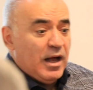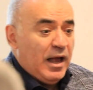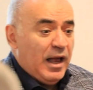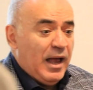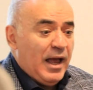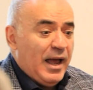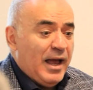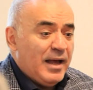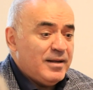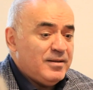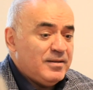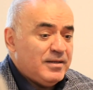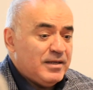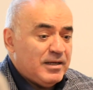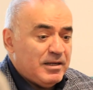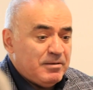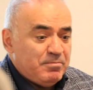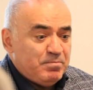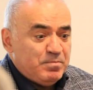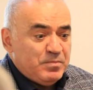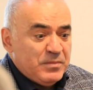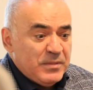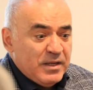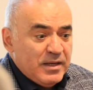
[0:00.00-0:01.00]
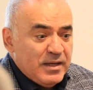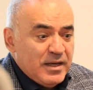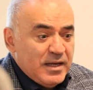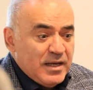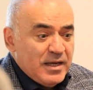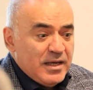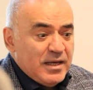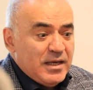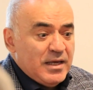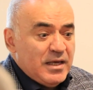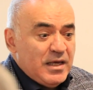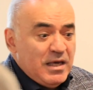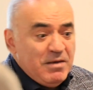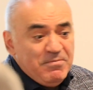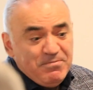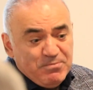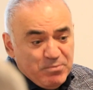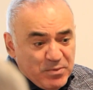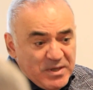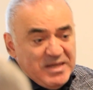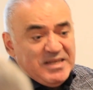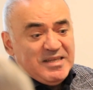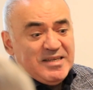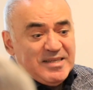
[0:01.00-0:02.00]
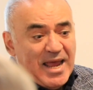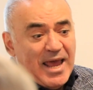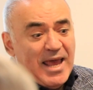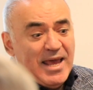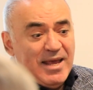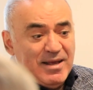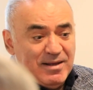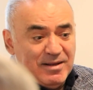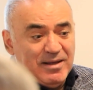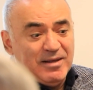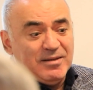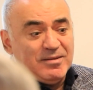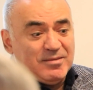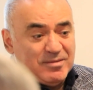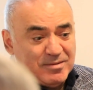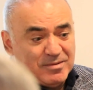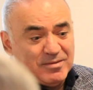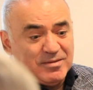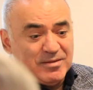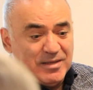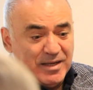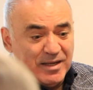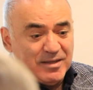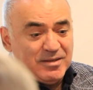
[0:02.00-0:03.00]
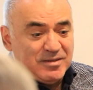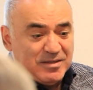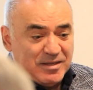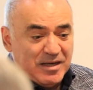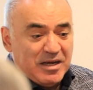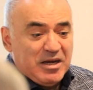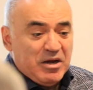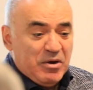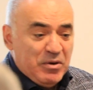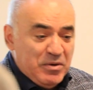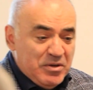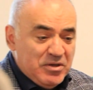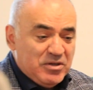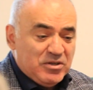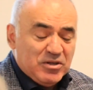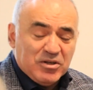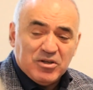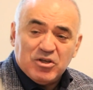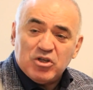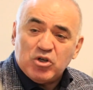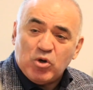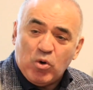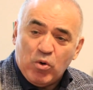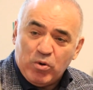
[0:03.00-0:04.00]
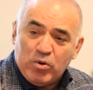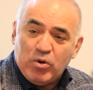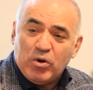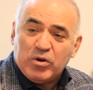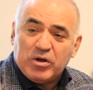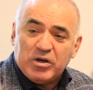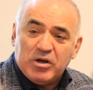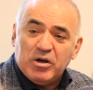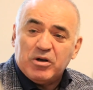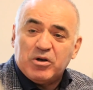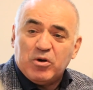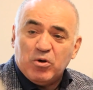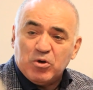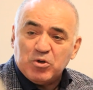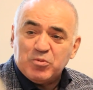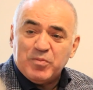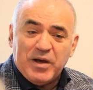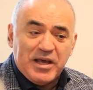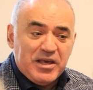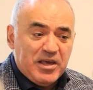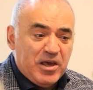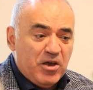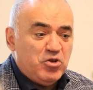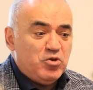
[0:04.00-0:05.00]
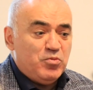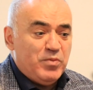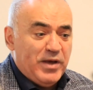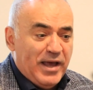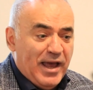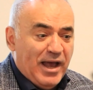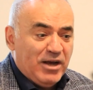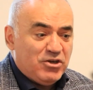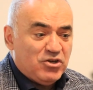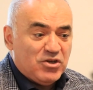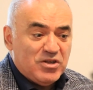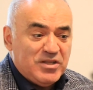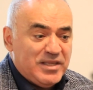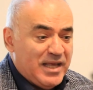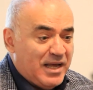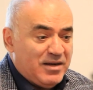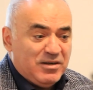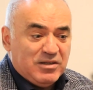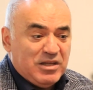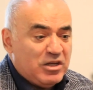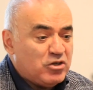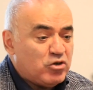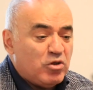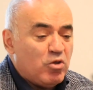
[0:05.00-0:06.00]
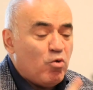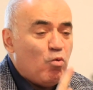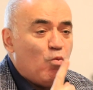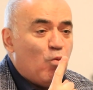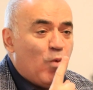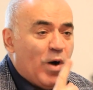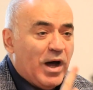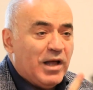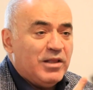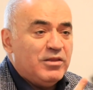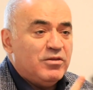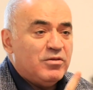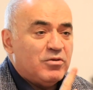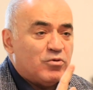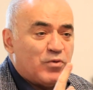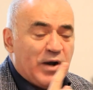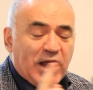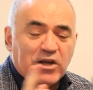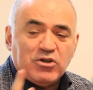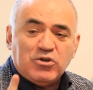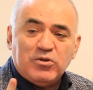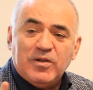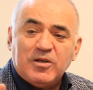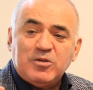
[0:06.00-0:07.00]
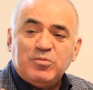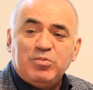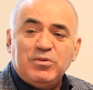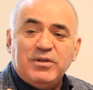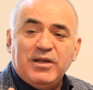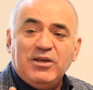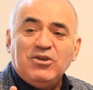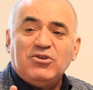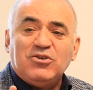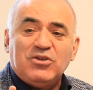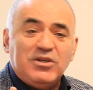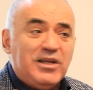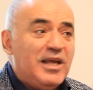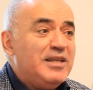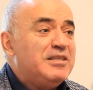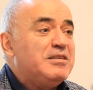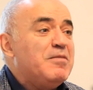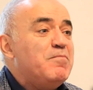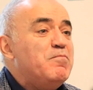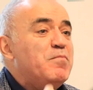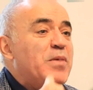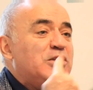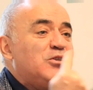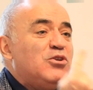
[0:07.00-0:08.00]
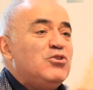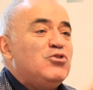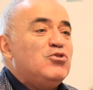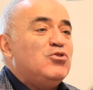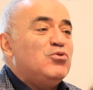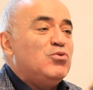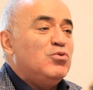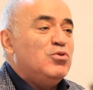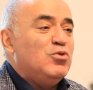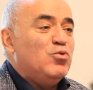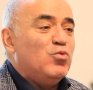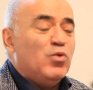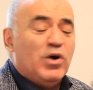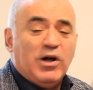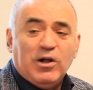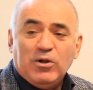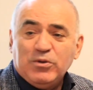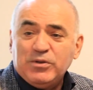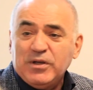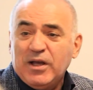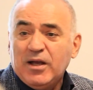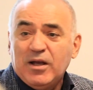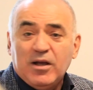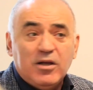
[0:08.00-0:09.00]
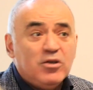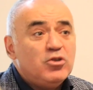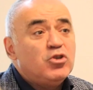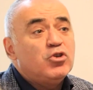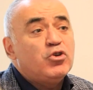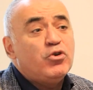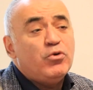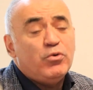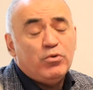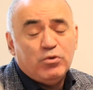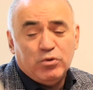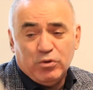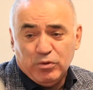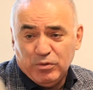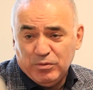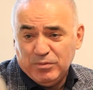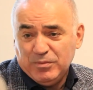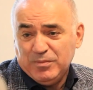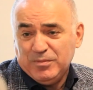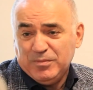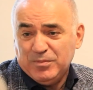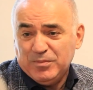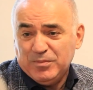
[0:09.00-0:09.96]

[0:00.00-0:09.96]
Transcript: And if we say it's a coincidence caused by KGB action, then there's only one rational explanation. It's a message to the world: screw you.